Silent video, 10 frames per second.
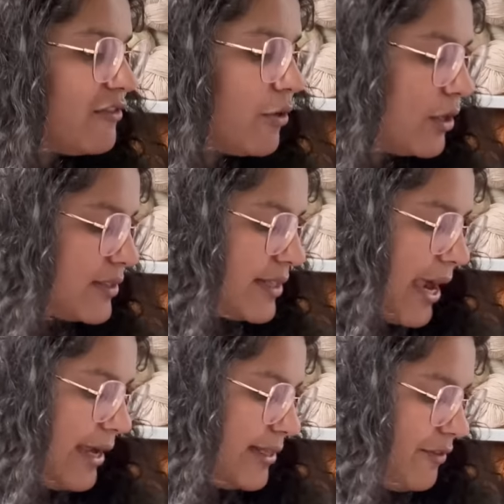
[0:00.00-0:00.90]
course
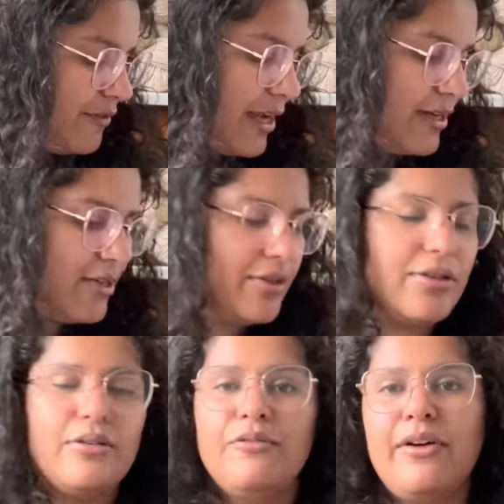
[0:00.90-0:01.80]
I
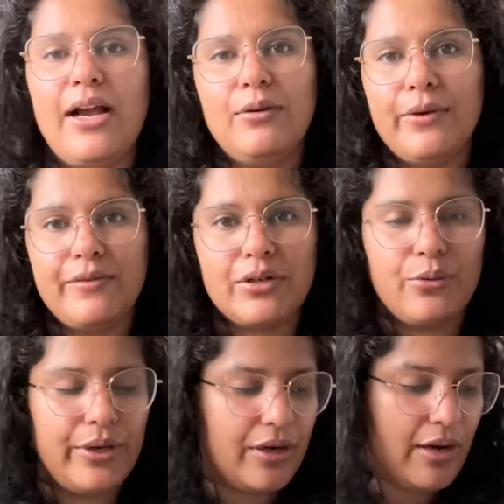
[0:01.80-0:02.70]
went, while we were
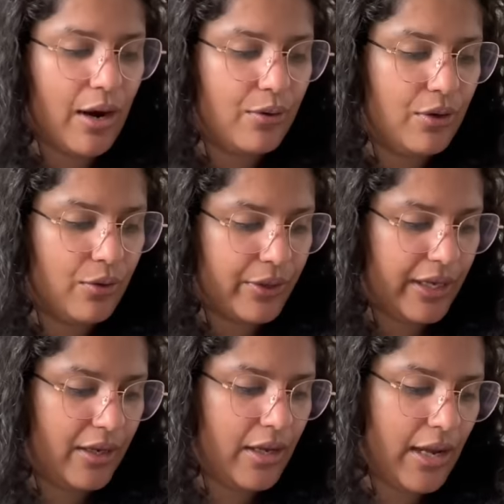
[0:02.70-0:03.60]
going around
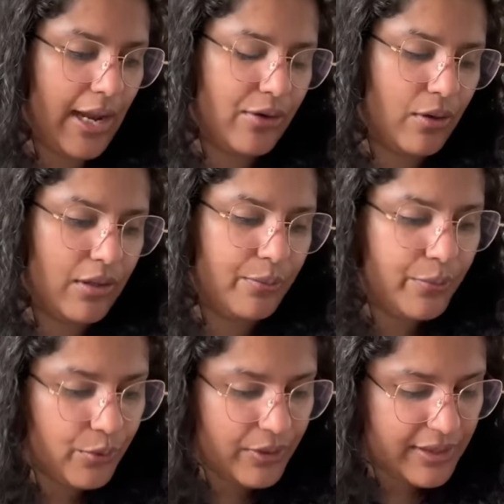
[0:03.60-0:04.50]
looking at all the
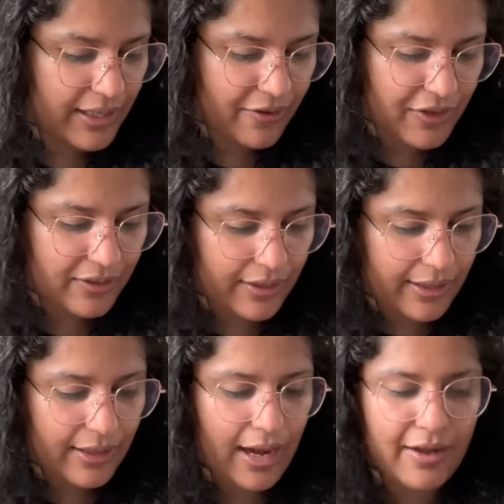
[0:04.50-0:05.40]
boots and
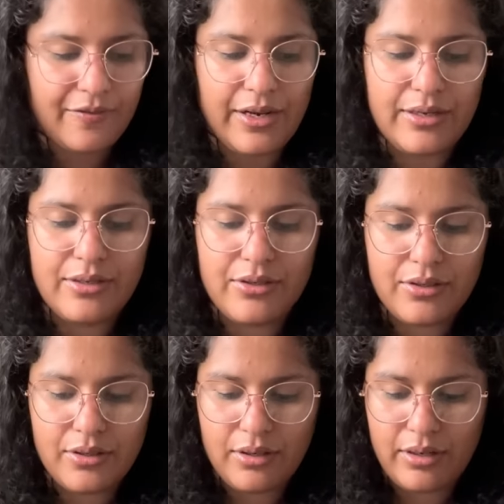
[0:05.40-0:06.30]
everything, I
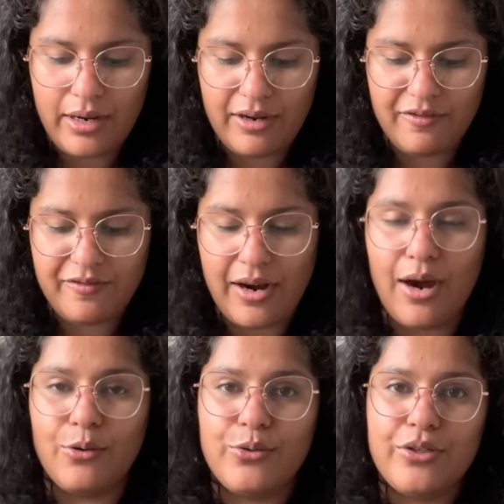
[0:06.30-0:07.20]
went and
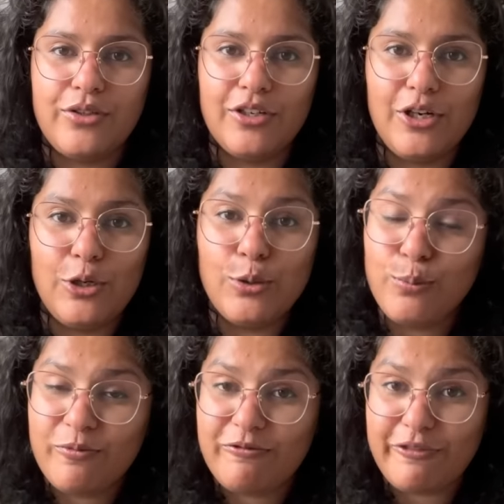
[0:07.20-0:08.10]
found the
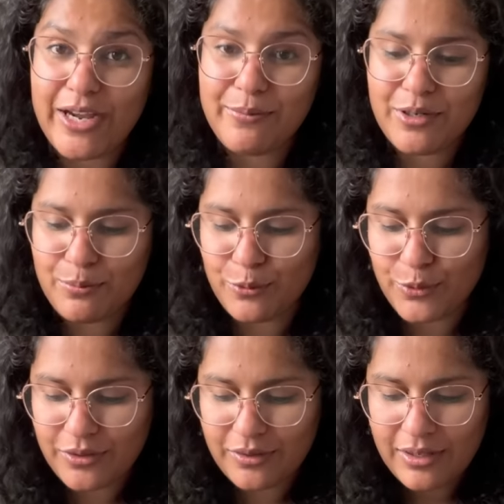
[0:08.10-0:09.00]
loop fiber
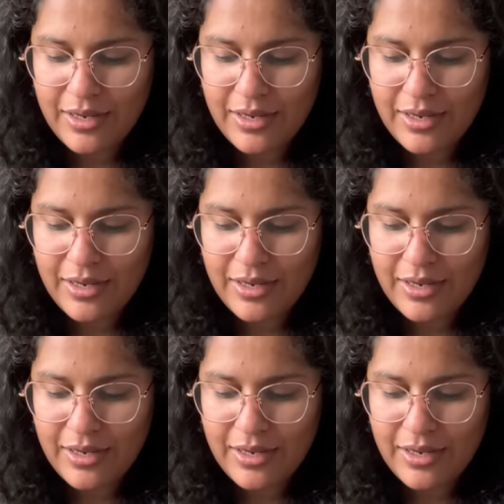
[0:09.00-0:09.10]
boots.